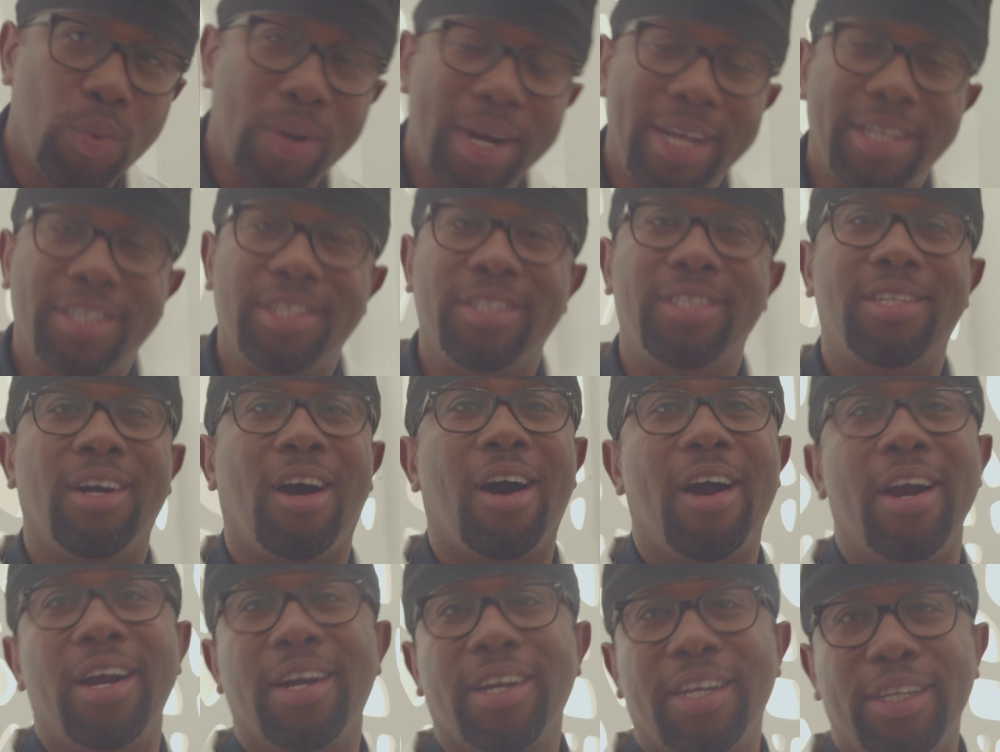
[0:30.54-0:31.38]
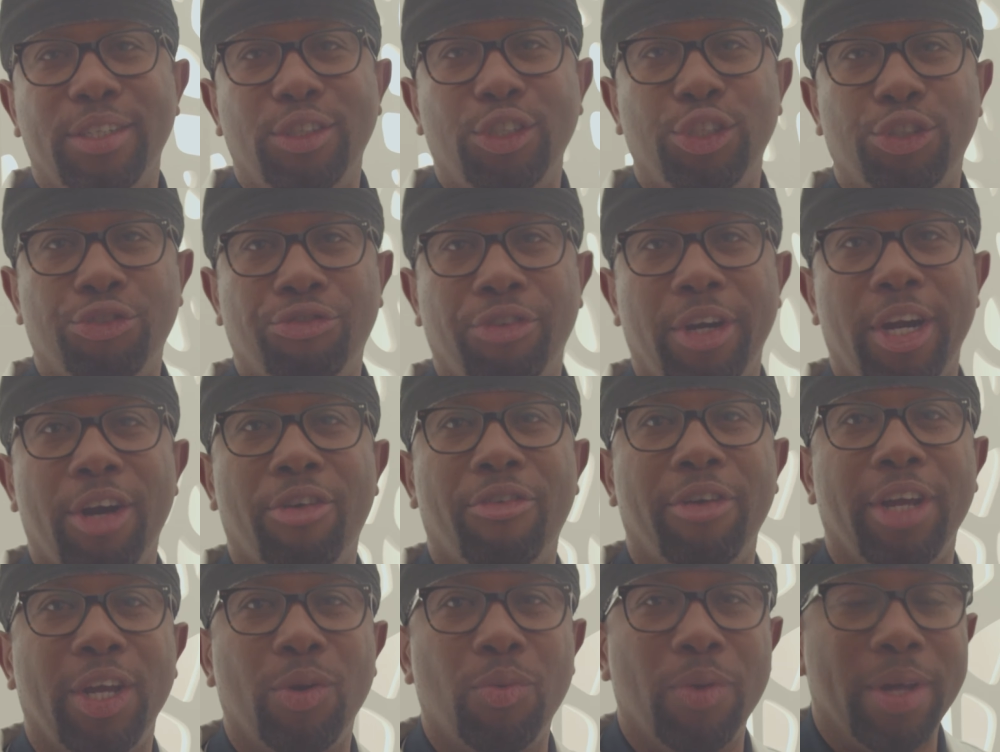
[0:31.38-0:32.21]
when it's dark and
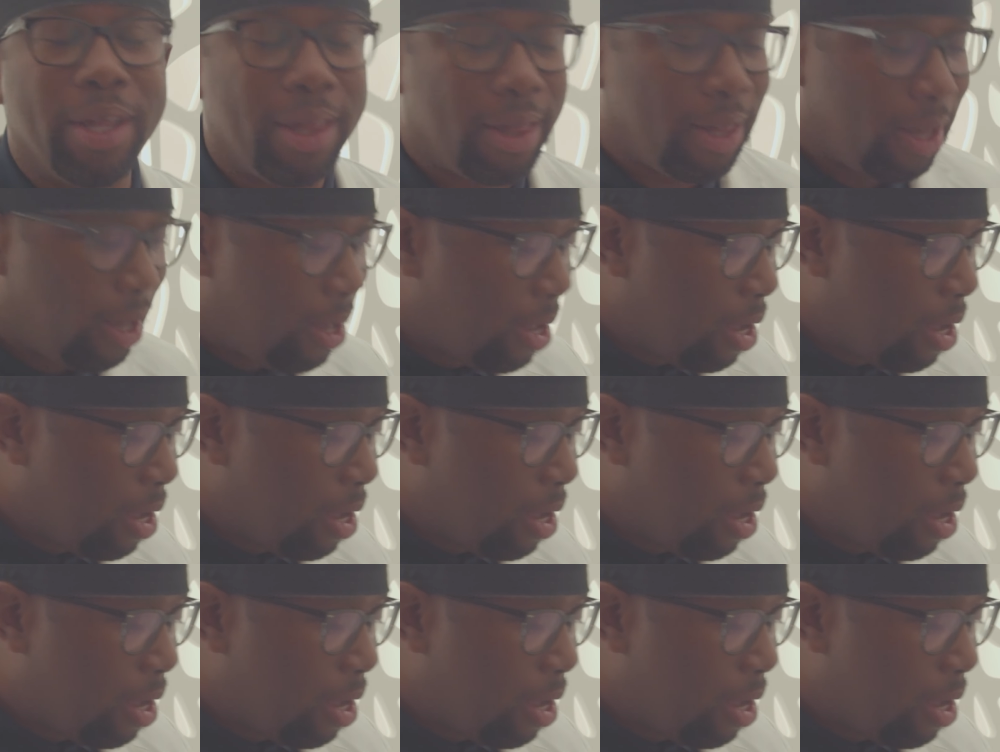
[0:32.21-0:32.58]
dreary with